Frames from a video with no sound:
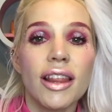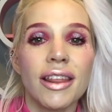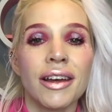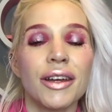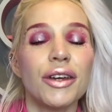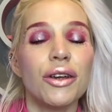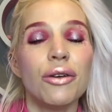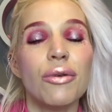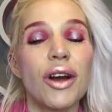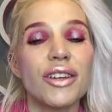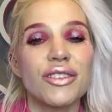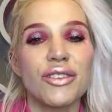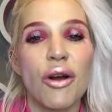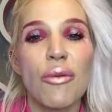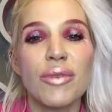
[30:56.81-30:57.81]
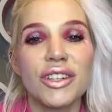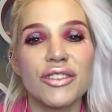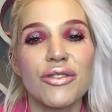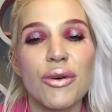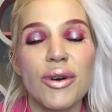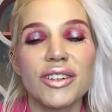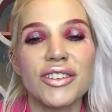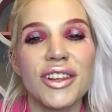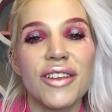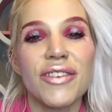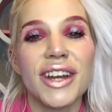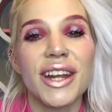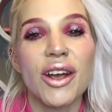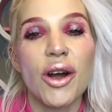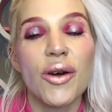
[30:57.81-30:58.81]
Thank you so much for watching the
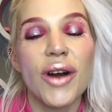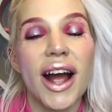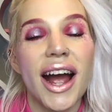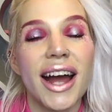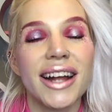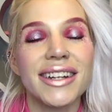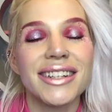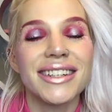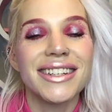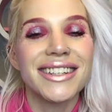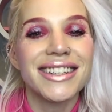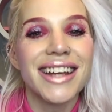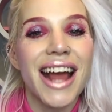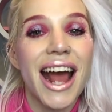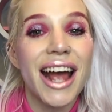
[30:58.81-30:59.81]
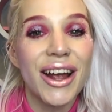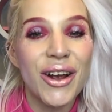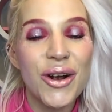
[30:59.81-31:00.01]
video, and I